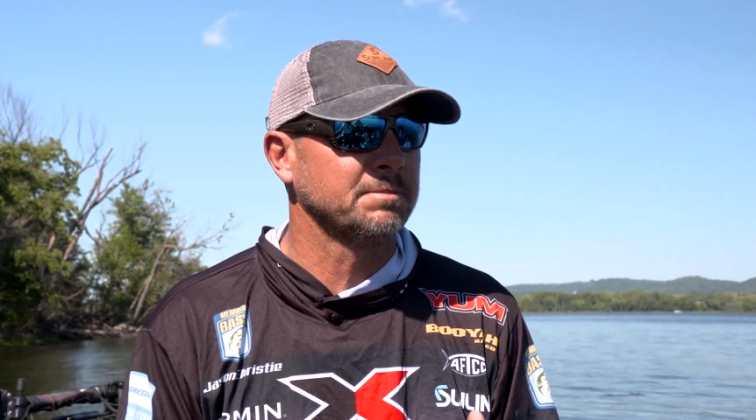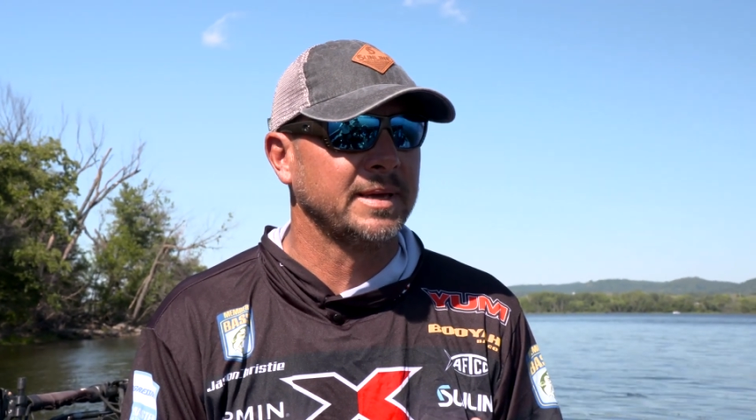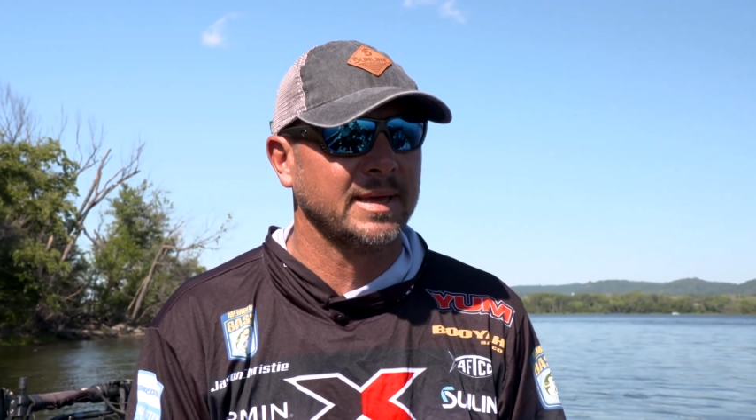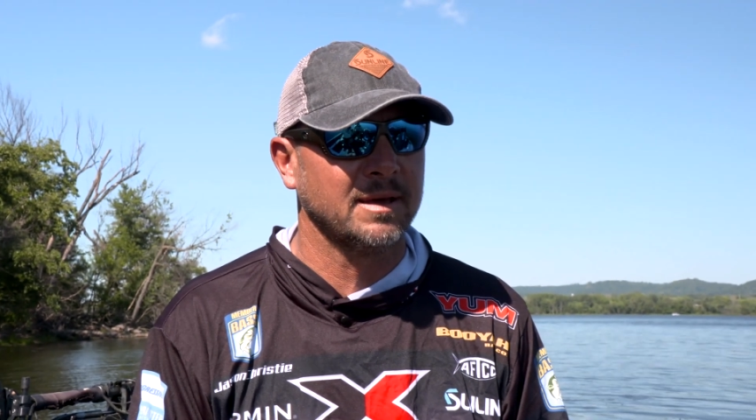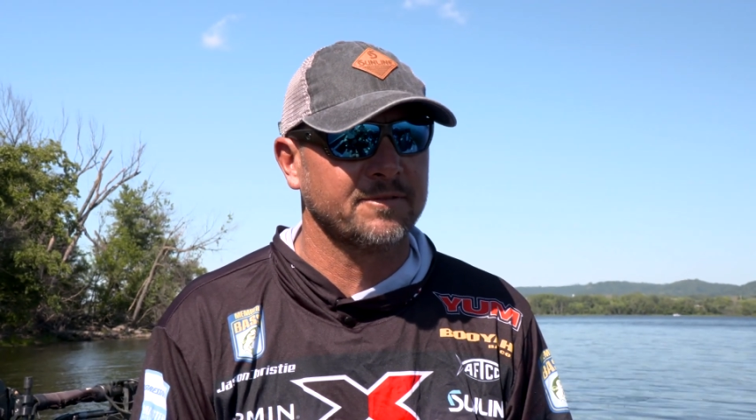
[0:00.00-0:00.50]

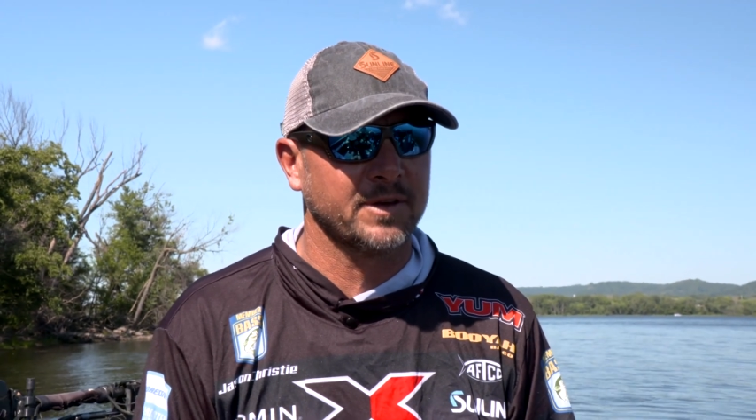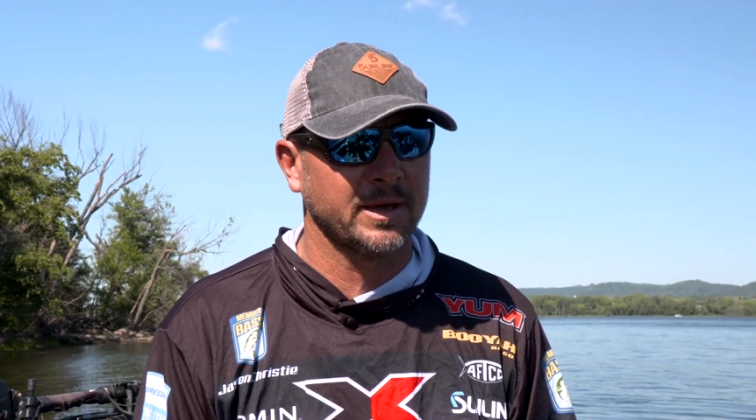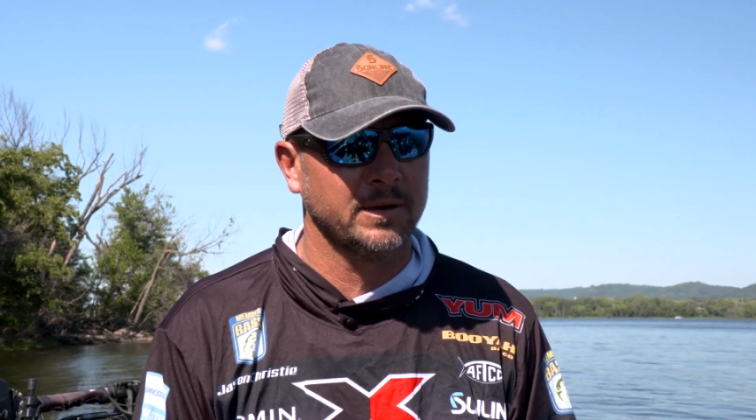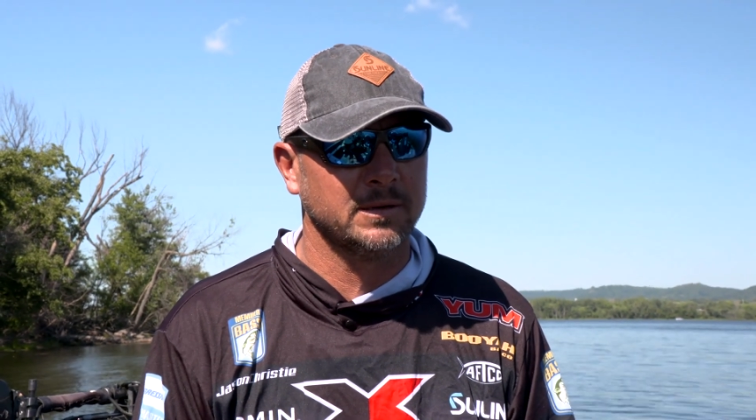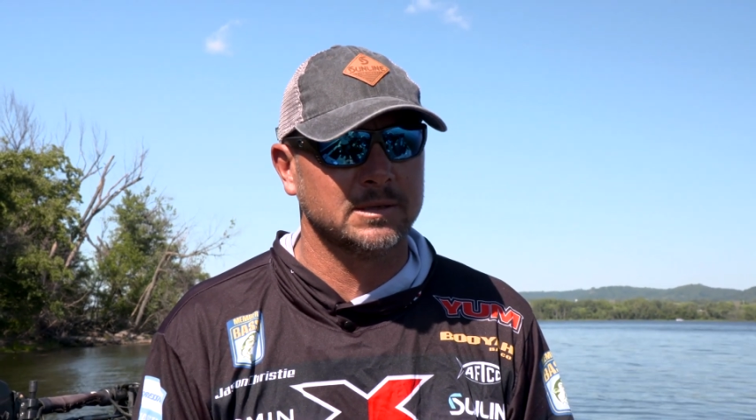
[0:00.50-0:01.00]

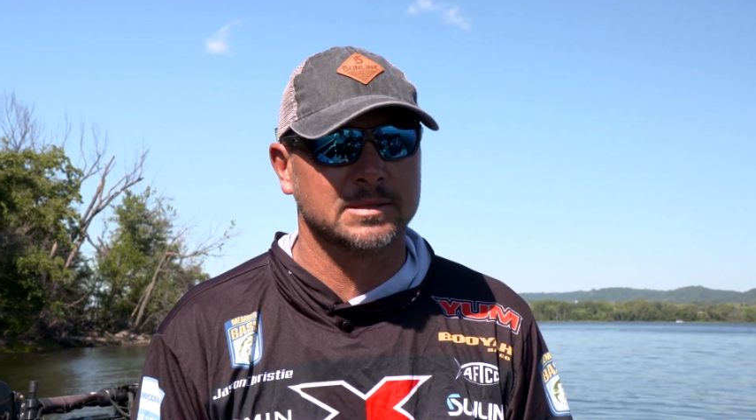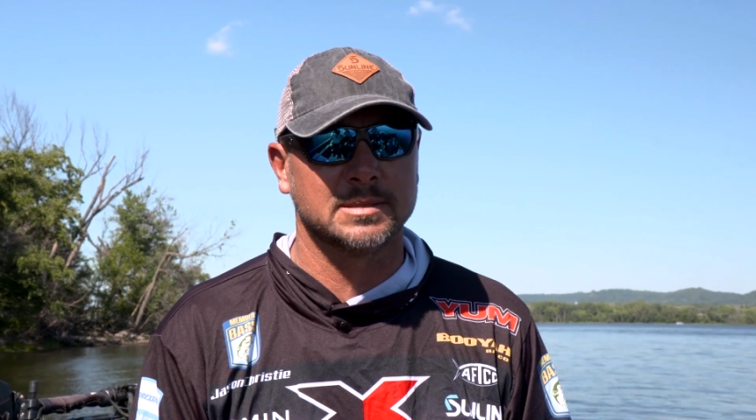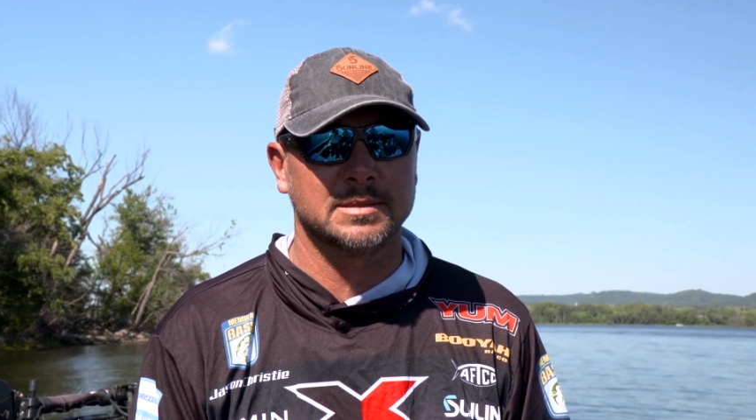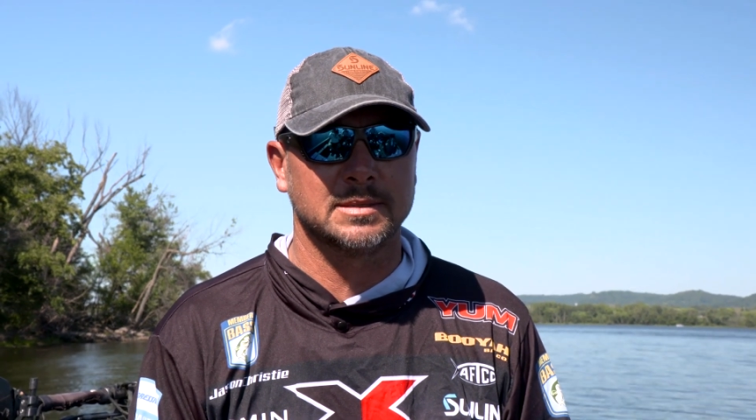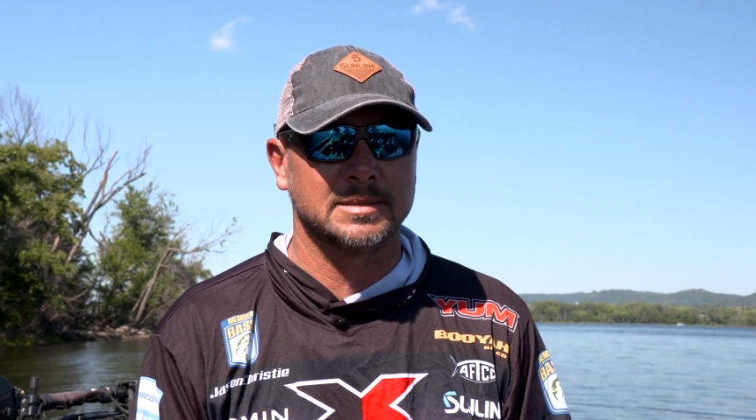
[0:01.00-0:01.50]

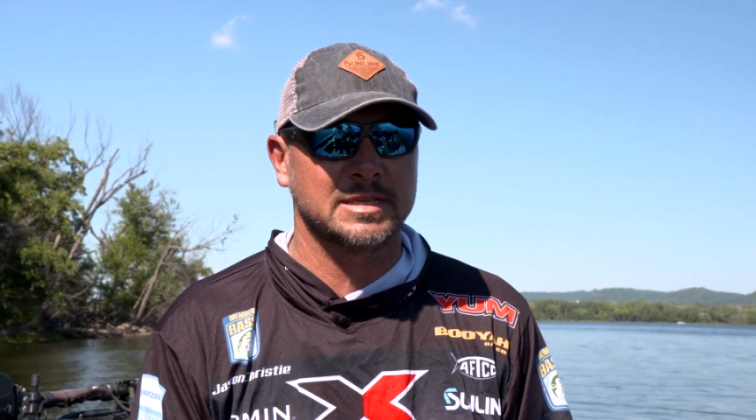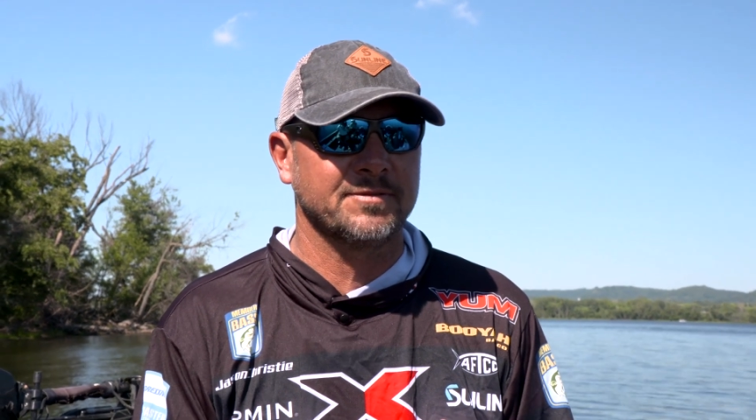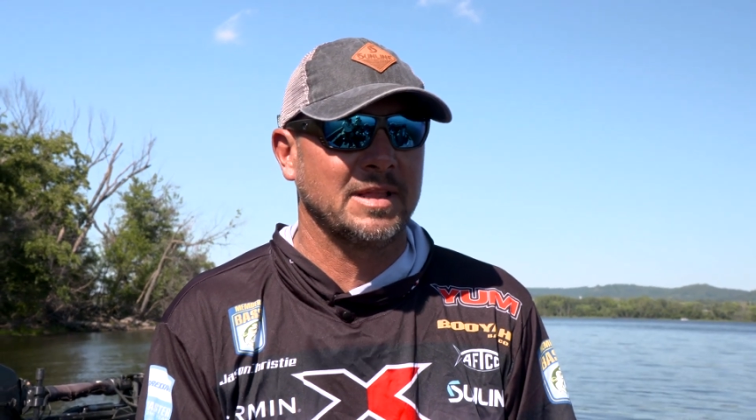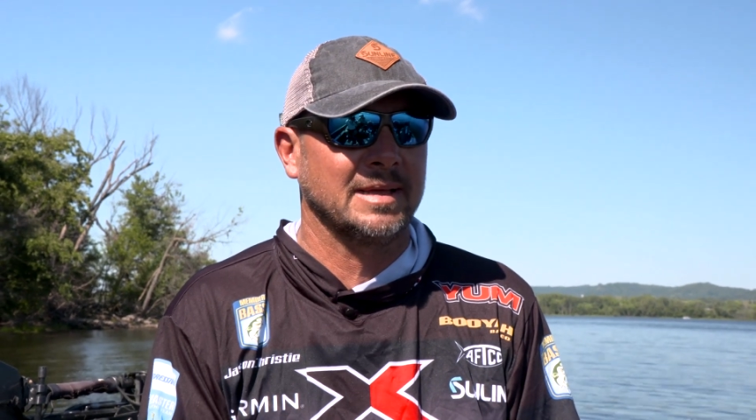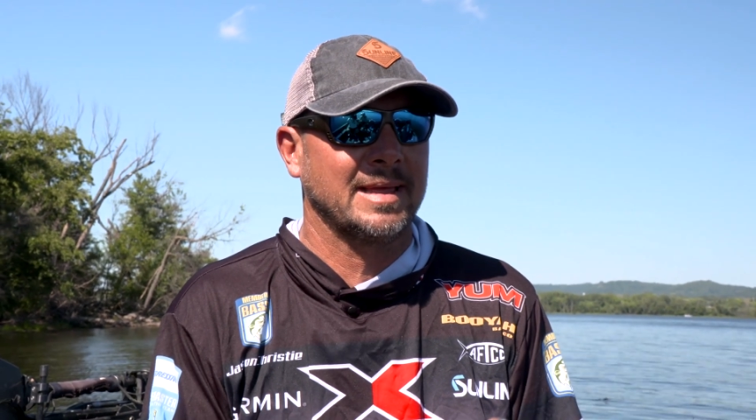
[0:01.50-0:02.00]
BFLs, and
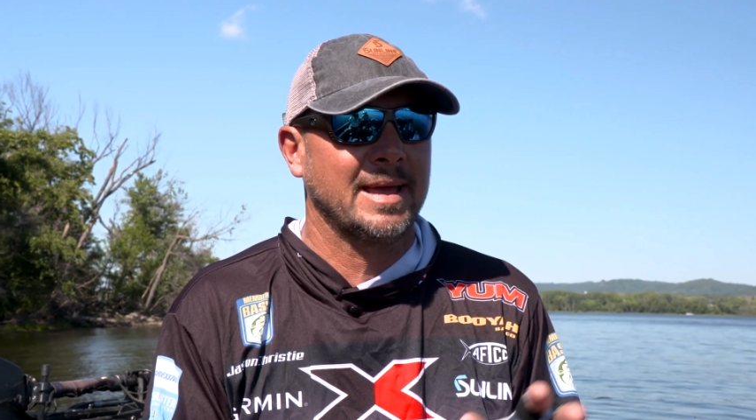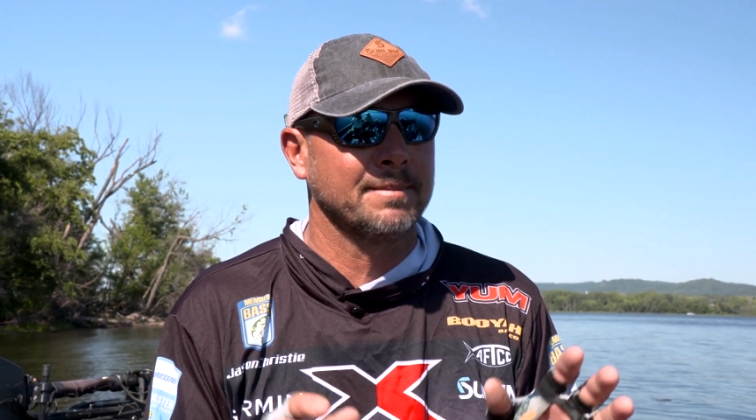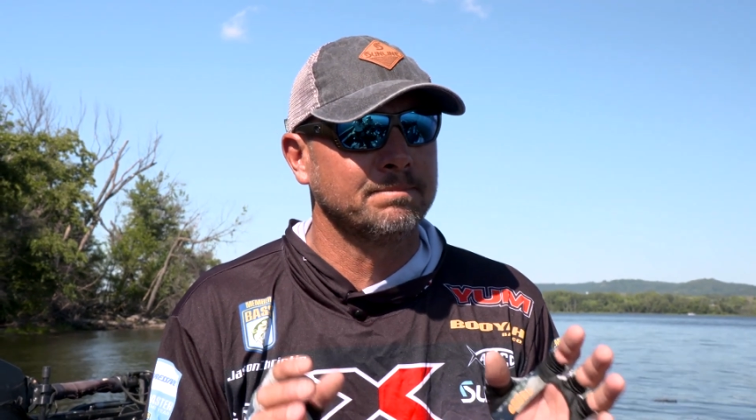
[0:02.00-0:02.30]
stuff like that.